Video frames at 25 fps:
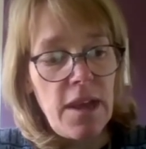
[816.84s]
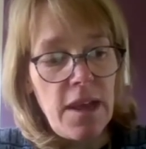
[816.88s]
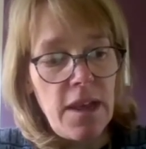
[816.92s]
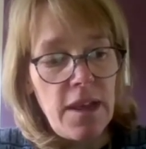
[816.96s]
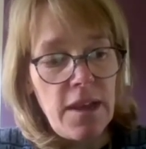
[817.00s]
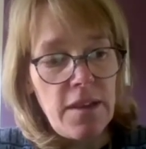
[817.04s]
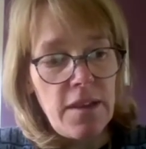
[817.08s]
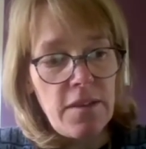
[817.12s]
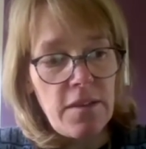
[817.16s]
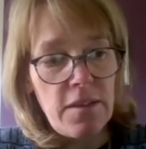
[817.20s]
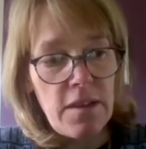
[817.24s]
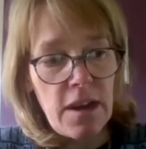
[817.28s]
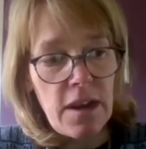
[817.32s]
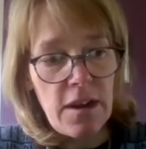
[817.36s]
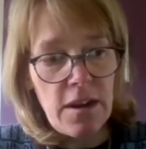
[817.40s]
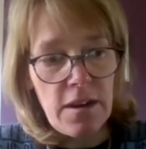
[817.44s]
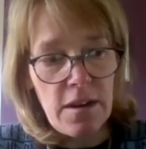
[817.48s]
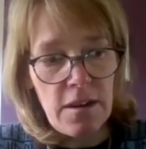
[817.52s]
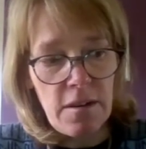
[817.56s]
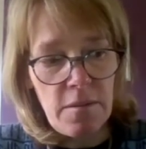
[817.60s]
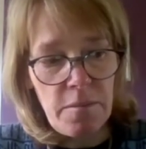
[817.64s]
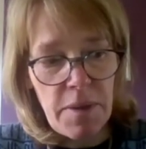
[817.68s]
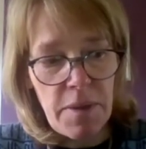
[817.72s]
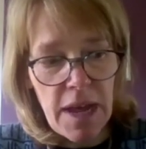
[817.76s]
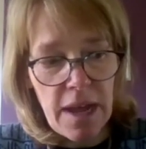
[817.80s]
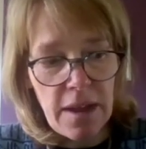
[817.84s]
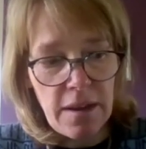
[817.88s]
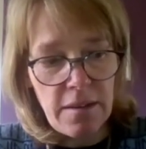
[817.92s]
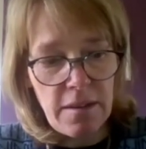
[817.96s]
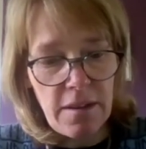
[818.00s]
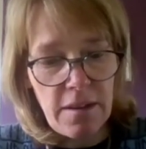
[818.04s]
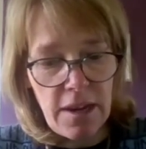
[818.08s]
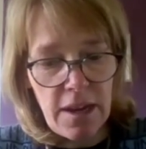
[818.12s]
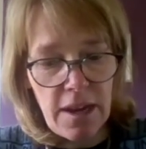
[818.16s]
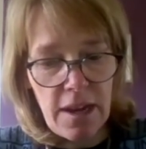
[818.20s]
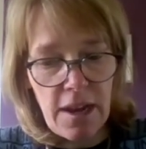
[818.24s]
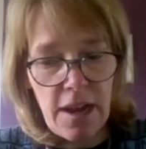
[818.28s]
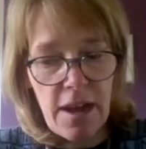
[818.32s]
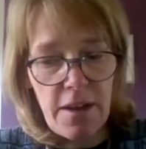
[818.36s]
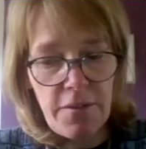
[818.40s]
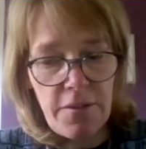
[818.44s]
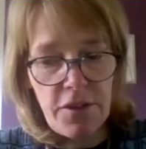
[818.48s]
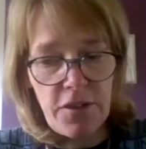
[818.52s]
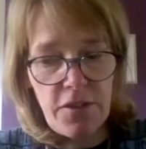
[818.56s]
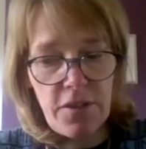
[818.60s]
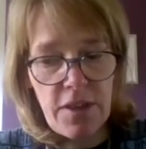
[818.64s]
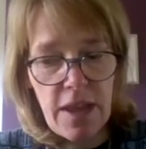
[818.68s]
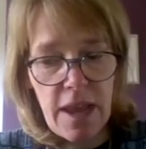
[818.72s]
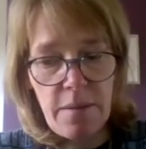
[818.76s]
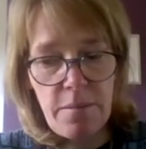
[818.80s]
certain bacteria have
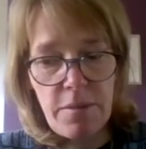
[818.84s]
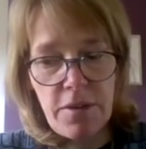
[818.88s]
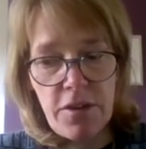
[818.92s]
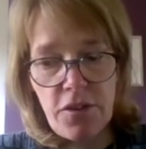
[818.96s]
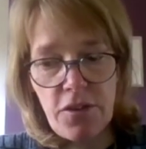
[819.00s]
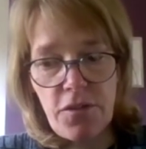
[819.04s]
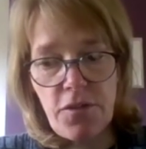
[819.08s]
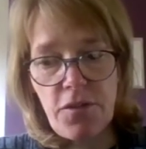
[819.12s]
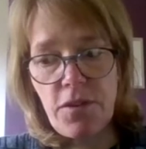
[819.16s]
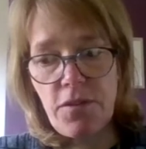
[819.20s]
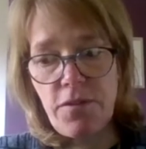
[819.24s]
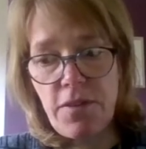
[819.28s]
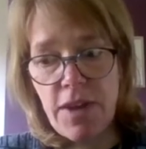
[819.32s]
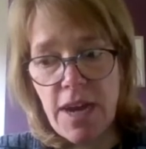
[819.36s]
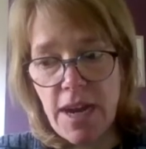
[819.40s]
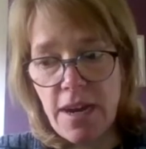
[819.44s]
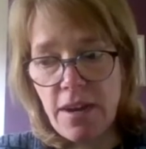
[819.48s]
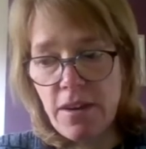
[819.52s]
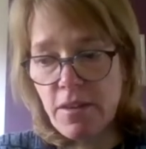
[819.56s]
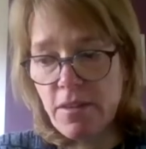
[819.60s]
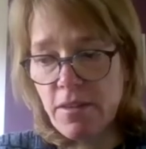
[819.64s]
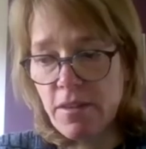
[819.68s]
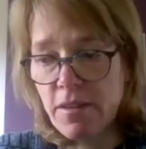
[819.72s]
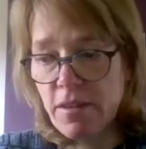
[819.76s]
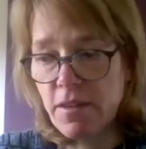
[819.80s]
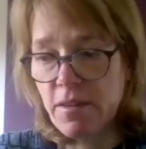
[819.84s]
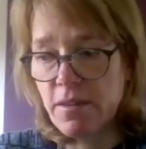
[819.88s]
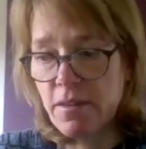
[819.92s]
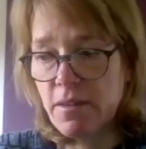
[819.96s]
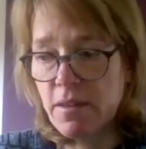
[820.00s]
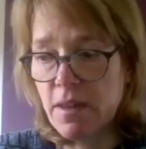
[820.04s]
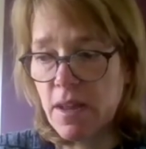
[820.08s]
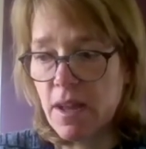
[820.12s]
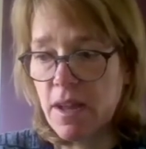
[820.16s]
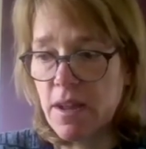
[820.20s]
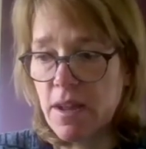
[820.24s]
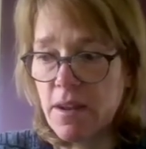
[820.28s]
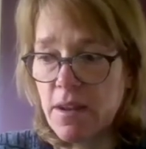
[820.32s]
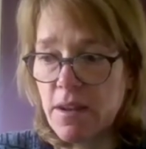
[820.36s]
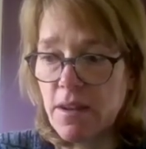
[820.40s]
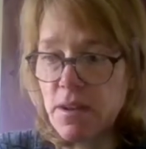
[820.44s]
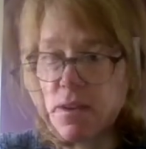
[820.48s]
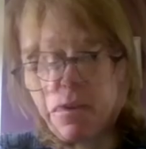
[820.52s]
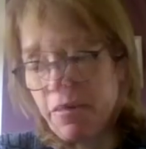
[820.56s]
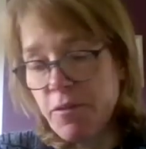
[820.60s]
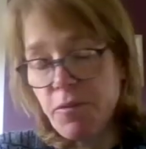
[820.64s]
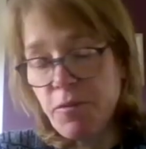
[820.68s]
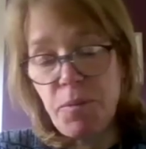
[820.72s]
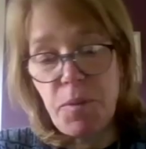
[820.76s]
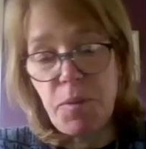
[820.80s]
receptors for viruses, and
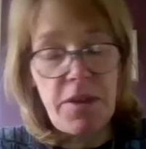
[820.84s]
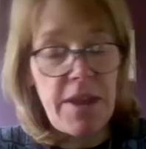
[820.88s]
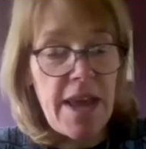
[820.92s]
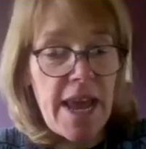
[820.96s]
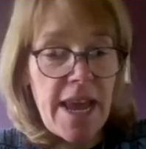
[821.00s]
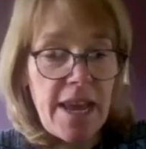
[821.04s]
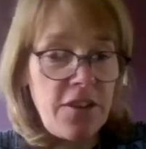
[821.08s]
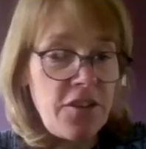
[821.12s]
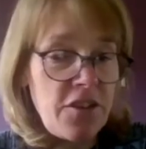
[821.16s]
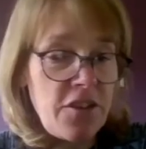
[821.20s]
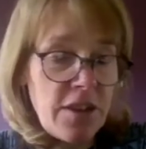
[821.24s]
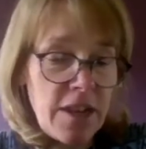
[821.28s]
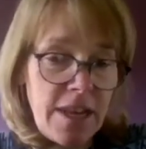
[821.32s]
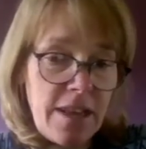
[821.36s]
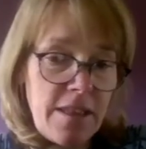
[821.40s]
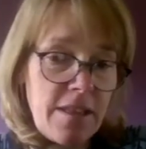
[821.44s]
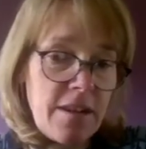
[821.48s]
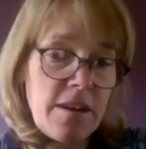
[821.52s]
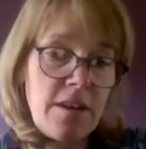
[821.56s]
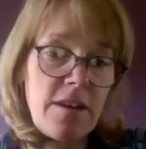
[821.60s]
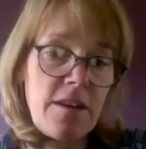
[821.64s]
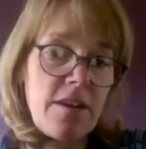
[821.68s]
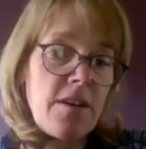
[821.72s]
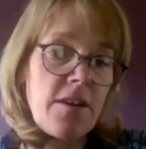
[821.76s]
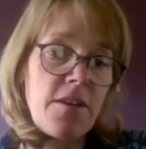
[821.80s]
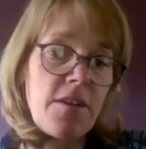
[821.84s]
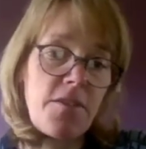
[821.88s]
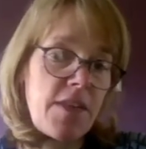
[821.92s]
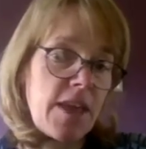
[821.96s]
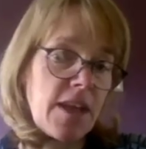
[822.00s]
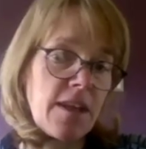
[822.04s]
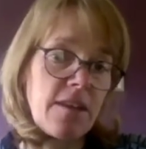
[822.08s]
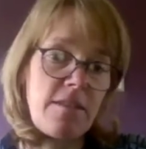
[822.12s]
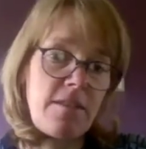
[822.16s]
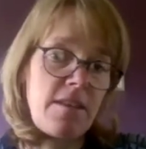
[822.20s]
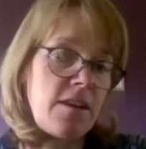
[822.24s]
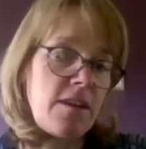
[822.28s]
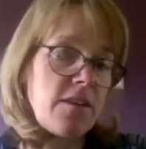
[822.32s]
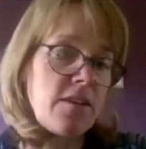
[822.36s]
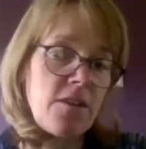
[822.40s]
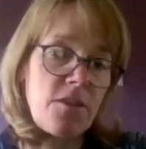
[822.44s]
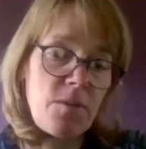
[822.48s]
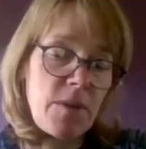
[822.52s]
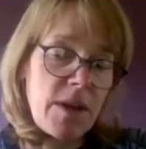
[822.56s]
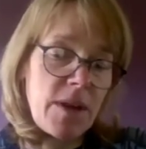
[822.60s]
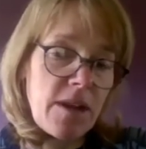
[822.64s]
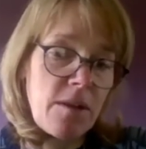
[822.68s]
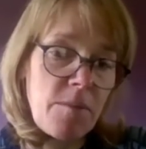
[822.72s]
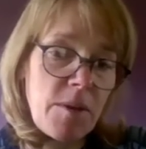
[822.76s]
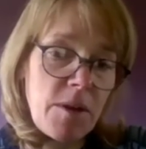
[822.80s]
potentially there are things there
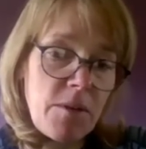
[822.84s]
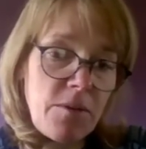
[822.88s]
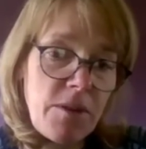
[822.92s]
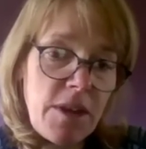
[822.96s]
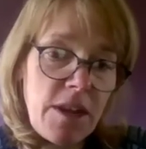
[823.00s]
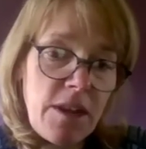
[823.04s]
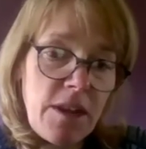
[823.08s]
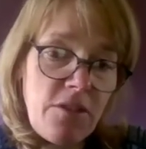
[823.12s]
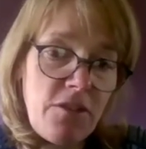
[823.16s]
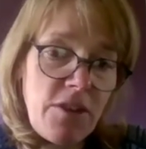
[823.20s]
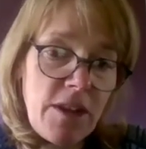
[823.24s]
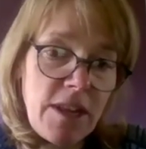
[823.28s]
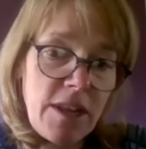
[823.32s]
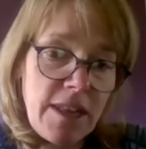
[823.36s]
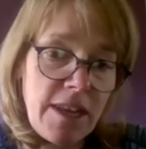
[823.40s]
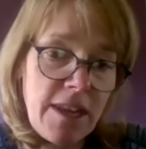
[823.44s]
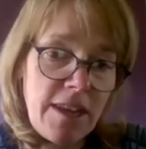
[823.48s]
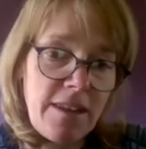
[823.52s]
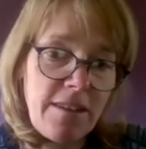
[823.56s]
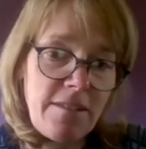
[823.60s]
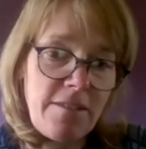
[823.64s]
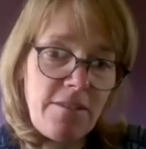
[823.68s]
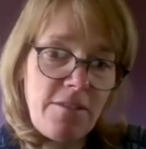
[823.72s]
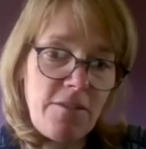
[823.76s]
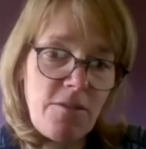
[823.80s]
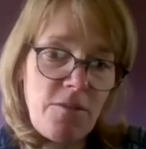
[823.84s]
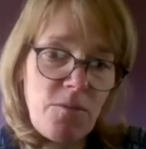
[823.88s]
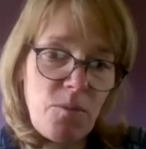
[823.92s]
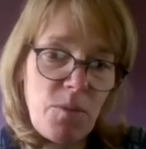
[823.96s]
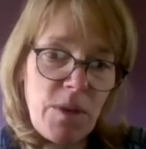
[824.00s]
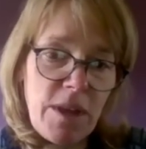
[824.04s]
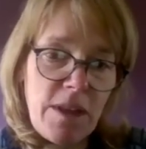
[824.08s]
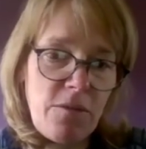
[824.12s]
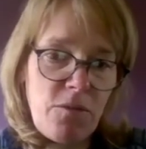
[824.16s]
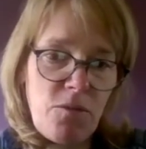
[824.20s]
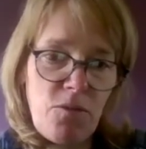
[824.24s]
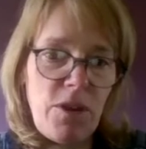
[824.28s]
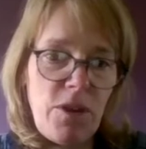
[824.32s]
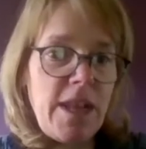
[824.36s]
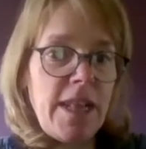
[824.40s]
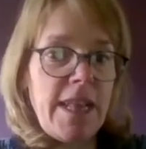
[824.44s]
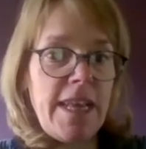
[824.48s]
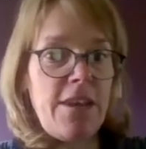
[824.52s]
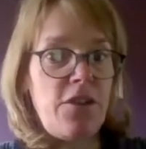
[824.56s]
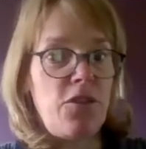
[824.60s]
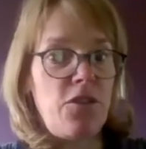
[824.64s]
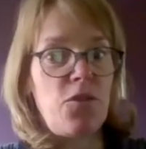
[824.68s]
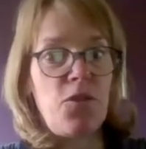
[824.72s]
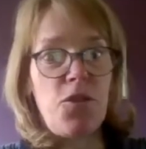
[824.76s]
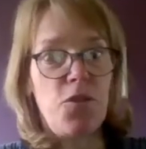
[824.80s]
as well. But we really, we
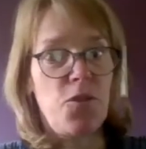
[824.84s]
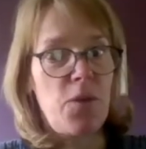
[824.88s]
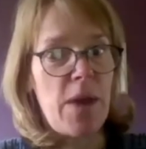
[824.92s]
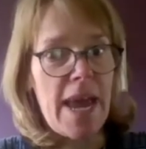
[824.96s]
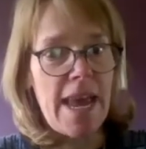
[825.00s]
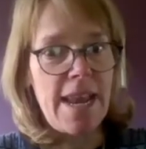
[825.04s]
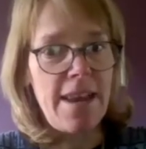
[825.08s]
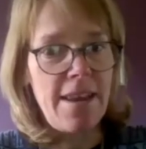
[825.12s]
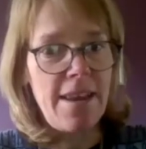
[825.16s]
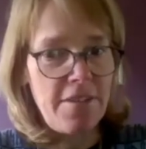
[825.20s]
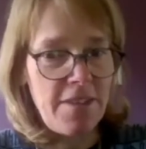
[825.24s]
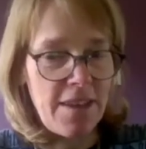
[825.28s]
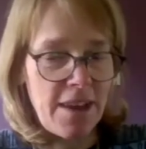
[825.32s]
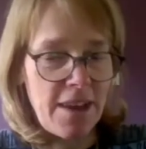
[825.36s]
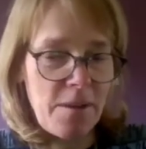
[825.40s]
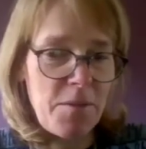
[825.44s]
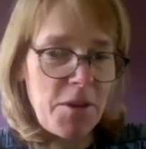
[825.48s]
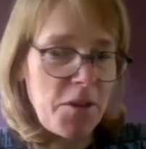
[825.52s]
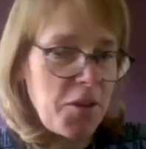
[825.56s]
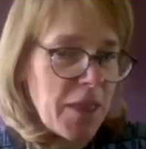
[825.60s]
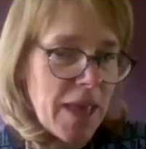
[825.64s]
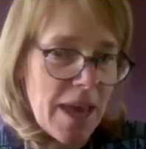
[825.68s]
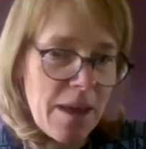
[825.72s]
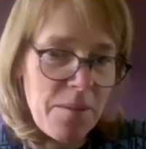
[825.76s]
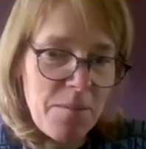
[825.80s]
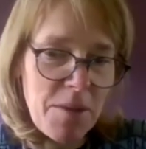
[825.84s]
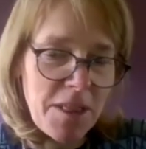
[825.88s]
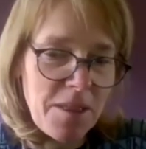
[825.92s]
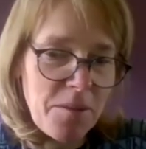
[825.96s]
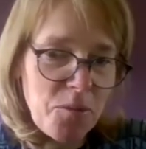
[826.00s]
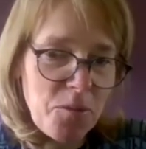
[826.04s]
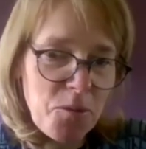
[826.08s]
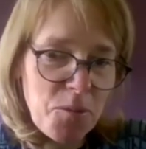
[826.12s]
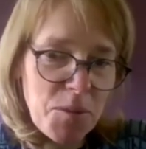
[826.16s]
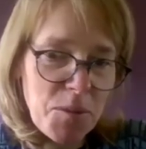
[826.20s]
really don't know anything about them at the moment.